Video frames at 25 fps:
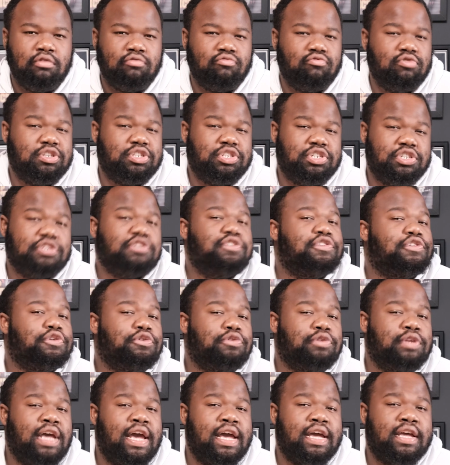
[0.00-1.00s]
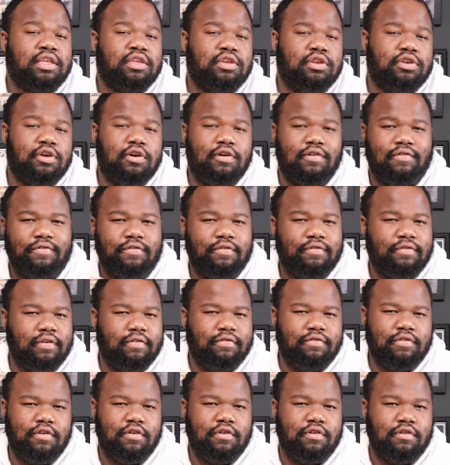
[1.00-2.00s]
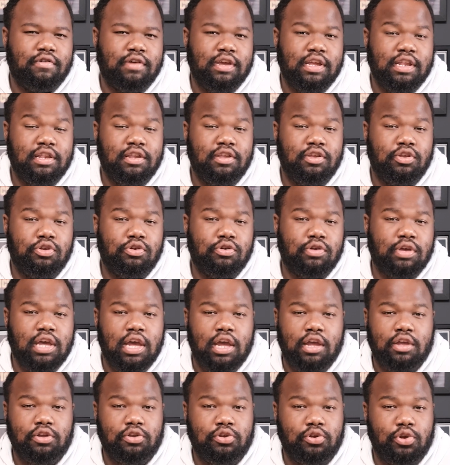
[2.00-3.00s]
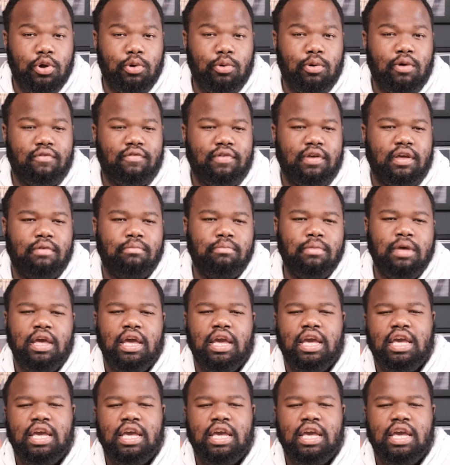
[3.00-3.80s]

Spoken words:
Rishi Sunak, if you're in the UK, you know of him.